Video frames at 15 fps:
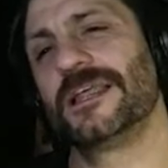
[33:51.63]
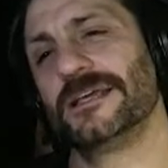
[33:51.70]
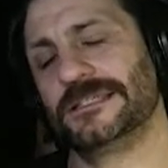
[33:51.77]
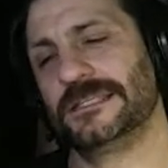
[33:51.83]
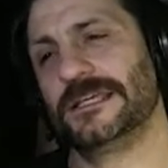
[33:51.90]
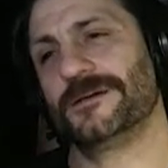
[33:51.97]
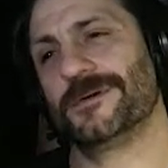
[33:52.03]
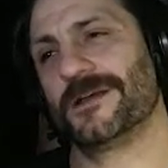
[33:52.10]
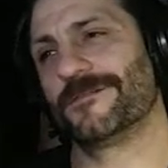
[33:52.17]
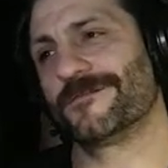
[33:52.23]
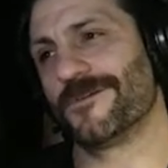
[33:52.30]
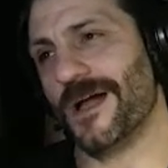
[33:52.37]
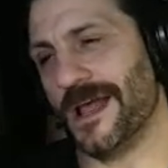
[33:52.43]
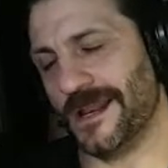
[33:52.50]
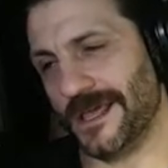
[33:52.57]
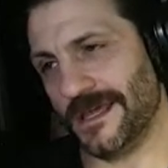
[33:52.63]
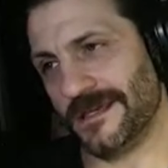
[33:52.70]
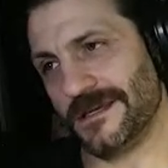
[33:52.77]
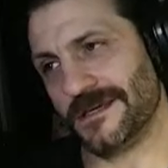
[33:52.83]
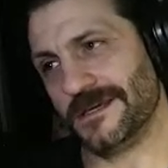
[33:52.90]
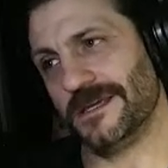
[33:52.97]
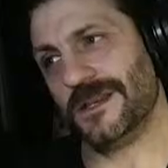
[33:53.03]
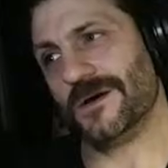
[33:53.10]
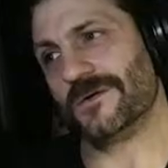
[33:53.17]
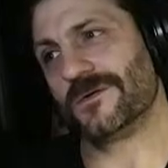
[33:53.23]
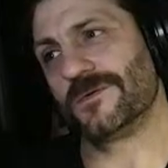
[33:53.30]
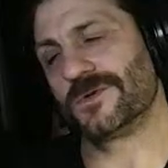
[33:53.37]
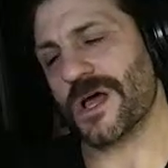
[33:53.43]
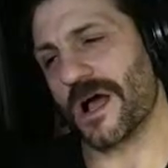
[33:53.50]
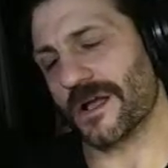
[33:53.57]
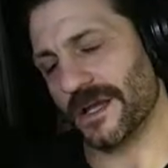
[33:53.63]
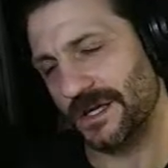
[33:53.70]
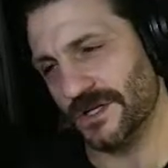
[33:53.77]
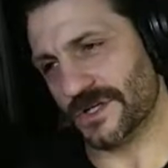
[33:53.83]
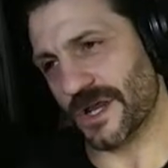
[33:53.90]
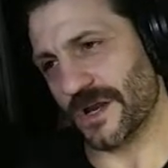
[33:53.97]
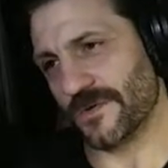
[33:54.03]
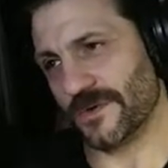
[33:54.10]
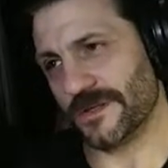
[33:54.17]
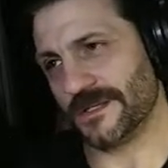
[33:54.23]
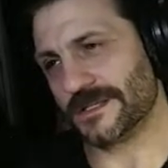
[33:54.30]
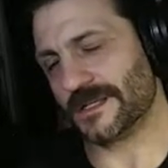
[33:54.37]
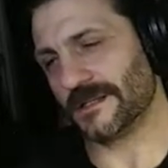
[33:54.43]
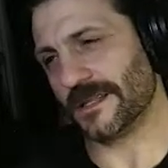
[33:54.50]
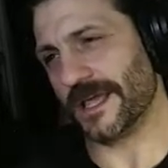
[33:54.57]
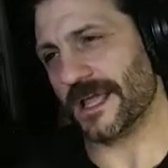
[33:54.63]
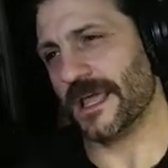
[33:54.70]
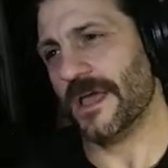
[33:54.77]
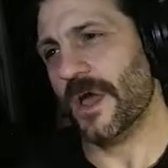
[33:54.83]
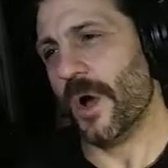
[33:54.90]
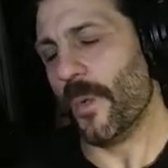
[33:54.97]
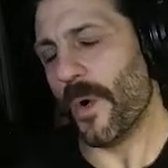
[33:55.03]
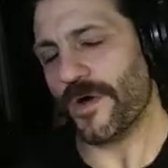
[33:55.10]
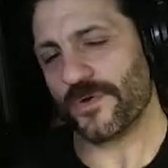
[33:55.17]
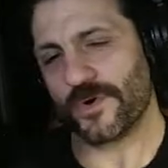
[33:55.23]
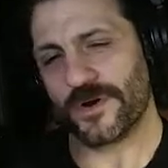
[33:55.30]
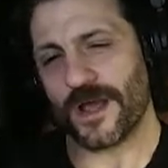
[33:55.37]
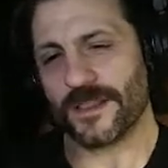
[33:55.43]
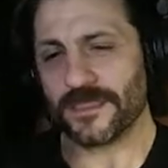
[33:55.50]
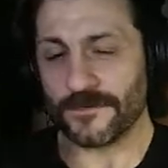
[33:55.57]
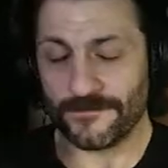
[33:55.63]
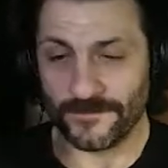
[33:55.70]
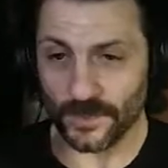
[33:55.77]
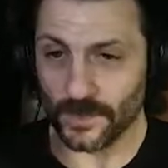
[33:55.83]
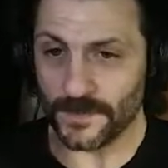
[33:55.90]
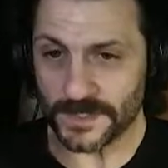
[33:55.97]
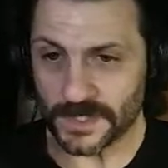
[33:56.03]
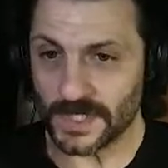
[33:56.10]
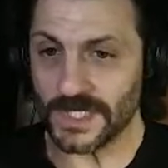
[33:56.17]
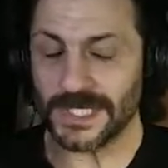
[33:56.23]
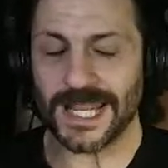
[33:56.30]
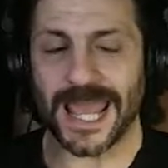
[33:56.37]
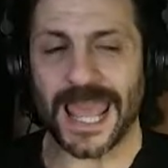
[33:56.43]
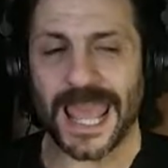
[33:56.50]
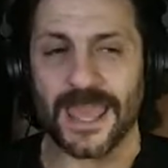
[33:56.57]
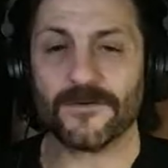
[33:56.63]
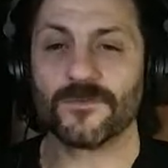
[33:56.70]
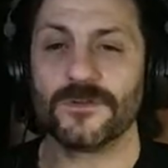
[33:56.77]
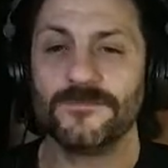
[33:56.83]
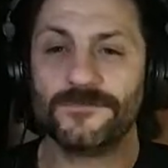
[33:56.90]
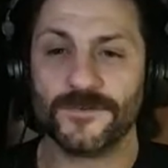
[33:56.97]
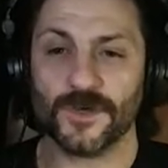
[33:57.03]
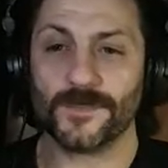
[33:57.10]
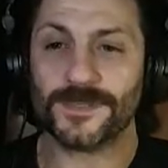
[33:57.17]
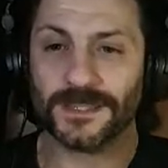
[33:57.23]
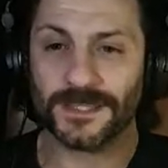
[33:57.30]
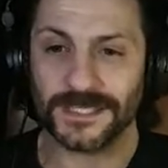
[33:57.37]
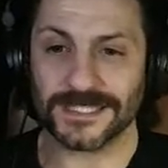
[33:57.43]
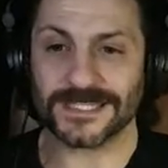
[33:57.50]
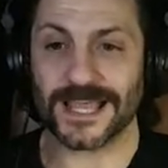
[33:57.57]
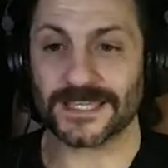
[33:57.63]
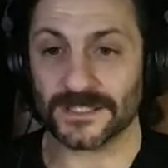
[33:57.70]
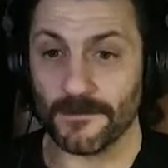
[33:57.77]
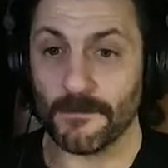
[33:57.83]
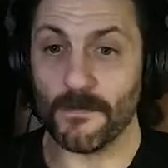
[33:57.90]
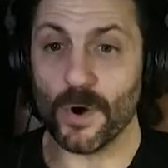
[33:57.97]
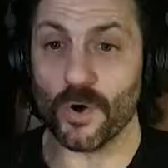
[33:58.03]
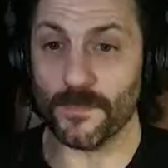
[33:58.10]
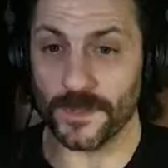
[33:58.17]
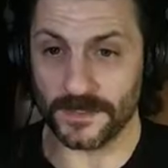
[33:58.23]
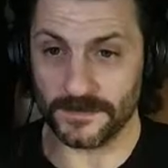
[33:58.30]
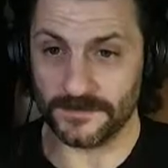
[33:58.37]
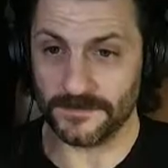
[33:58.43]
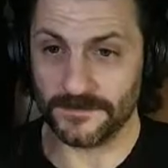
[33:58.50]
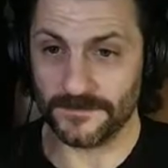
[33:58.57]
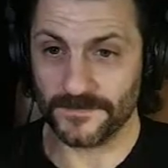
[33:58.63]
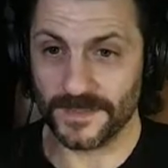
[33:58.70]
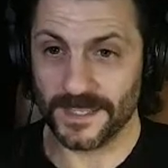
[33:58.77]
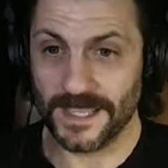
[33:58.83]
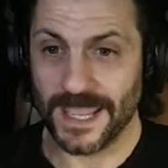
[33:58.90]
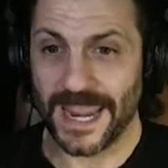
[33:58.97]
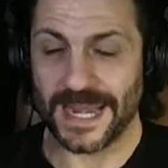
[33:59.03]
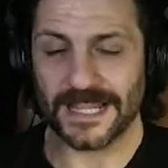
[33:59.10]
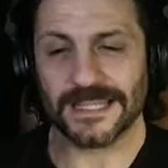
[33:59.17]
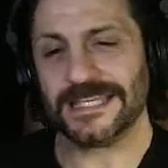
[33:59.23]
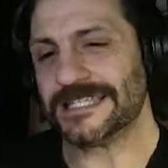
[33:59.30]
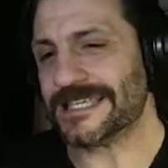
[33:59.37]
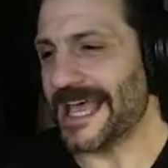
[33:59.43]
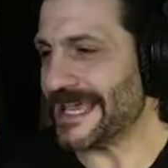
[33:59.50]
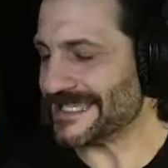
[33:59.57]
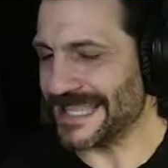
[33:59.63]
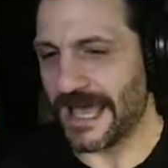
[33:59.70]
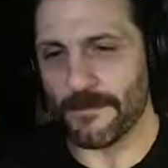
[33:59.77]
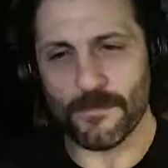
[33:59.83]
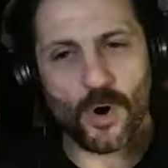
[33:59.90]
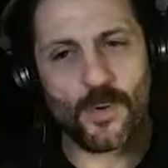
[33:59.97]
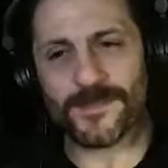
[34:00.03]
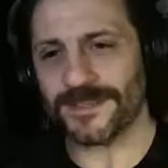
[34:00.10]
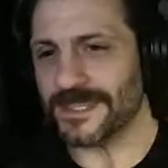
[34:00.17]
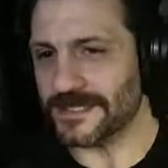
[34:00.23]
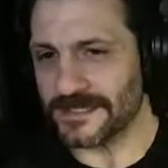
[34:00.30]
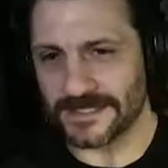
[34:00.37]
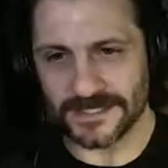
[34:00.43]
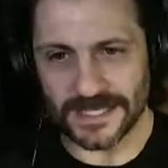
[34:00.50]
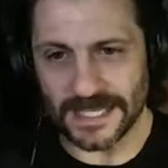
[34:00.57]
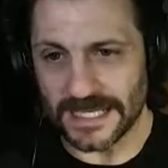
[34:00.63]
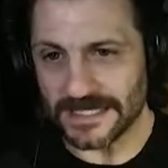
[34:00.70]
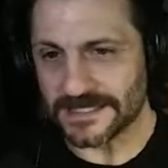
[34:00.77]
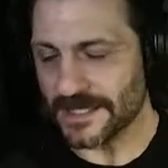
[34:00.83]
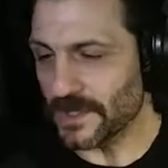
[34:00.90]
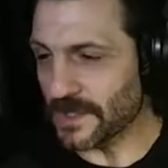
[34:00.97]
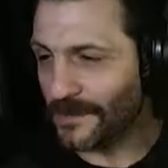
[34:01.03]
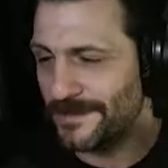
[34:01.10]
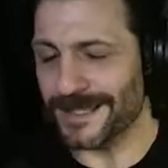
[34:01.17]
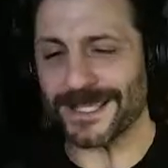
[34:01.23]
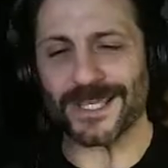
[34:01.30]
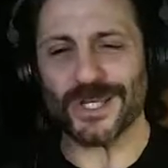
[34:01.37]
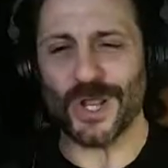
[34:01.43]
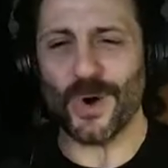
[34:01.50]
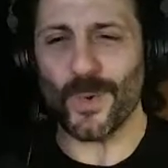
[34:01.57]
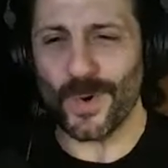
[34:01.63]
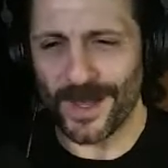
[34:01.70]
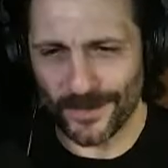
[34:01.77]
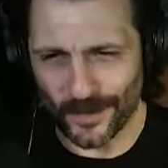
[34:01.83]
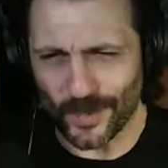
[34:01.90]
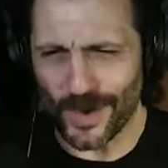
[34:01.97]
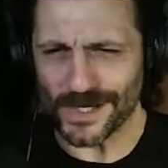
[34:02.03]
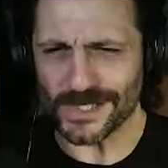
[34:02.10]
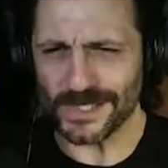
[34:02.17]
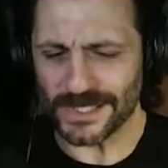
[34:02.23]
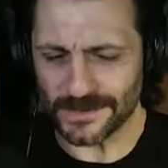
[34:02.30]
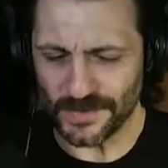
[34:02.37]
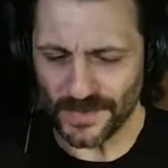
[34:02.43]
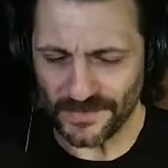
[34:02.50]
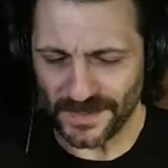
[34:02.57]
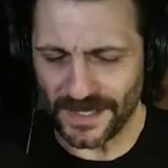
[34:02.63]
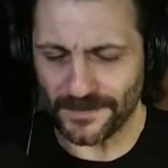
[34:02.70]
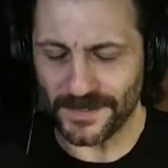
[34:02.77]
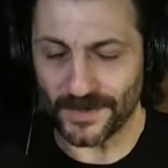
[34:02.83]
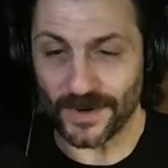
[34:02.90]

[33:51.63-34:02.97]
nice thing about a Friday, we're talking in general, is that like whether or not the film is good, every film at least has a moment. It at least has that moment that sings, that you can be like, you know what, we're watching this movie, not be